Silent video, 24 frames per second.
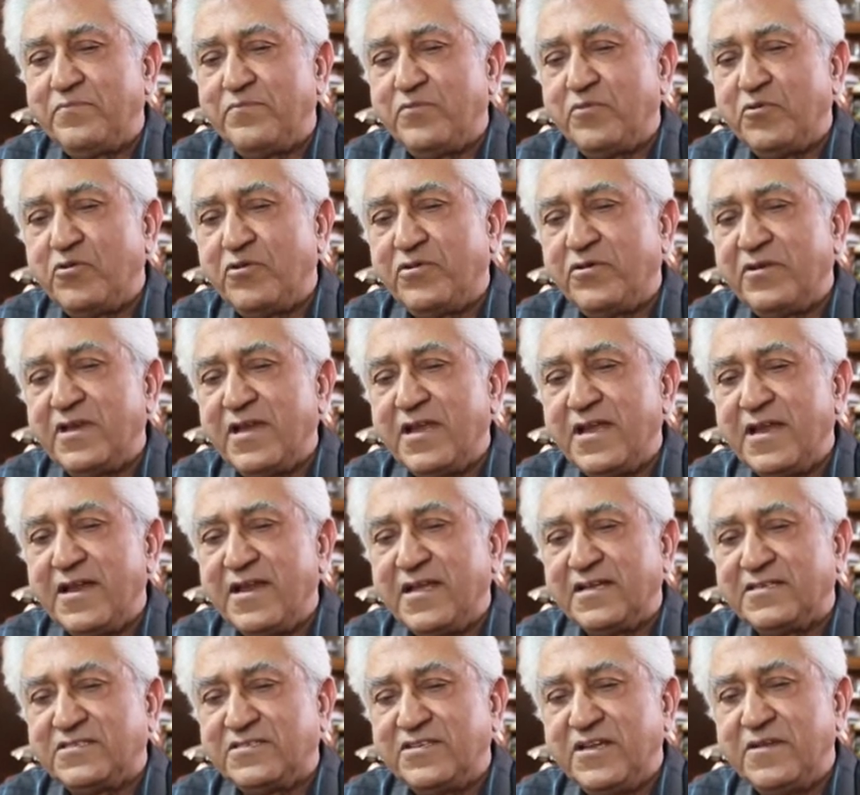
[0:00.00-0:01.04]
put
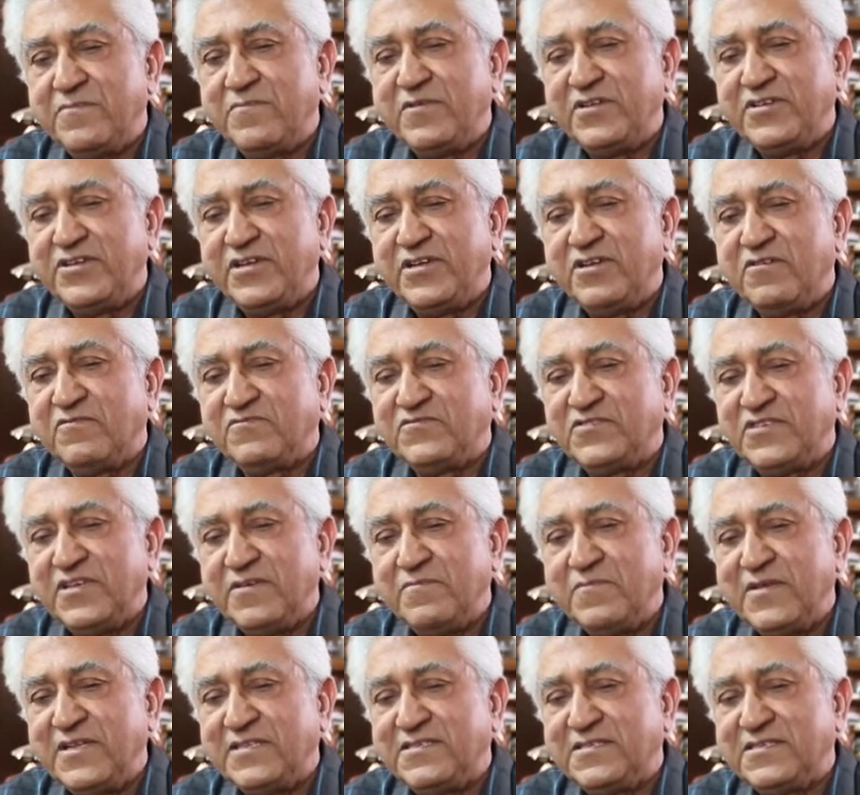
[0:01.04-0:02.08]
an X-ray machine of
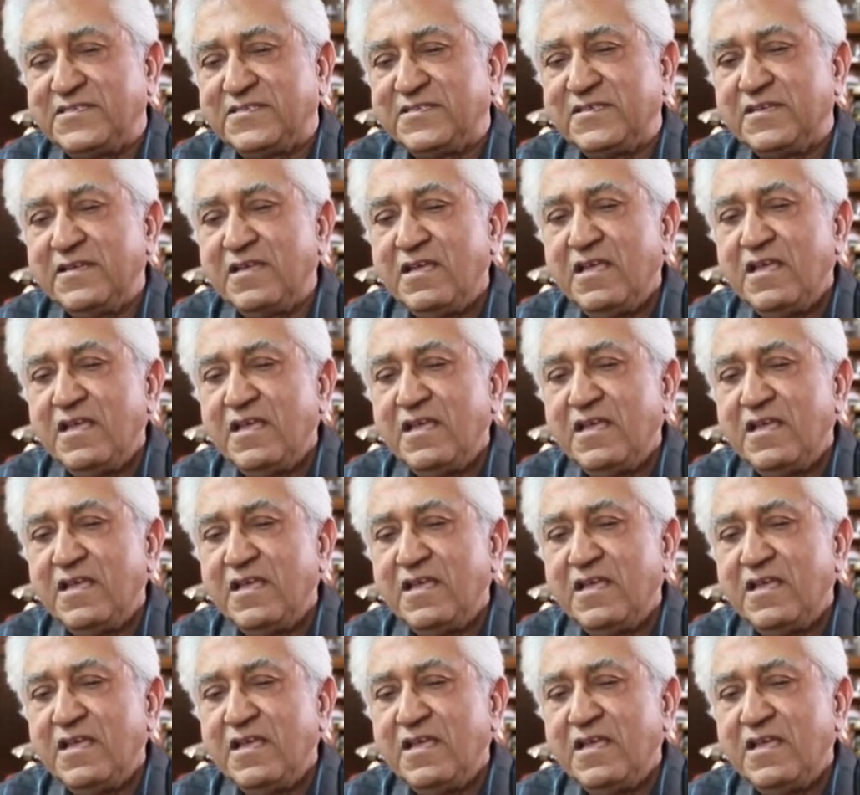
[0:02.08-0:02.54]
Siemens.